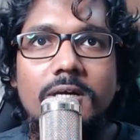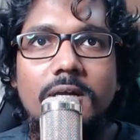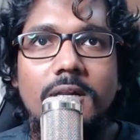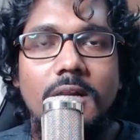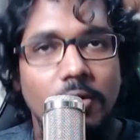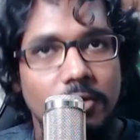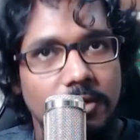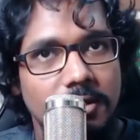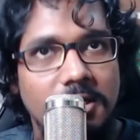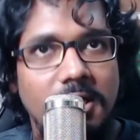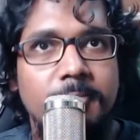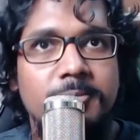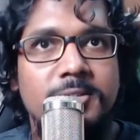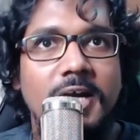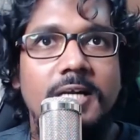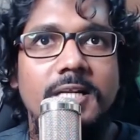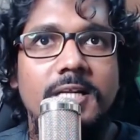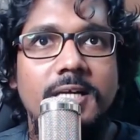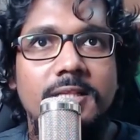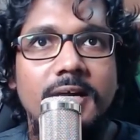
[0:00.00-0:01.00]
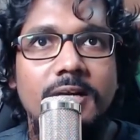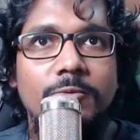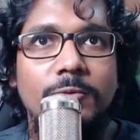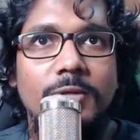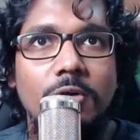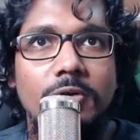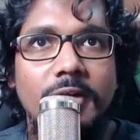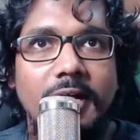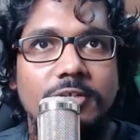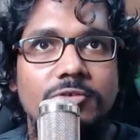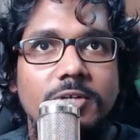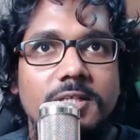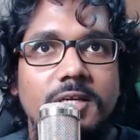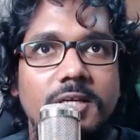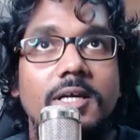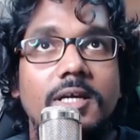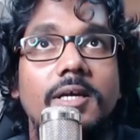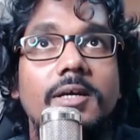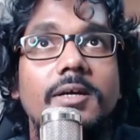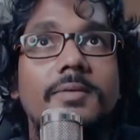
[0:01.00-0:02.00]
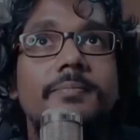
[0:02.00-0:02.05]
Now keep chanting that without actually thinking.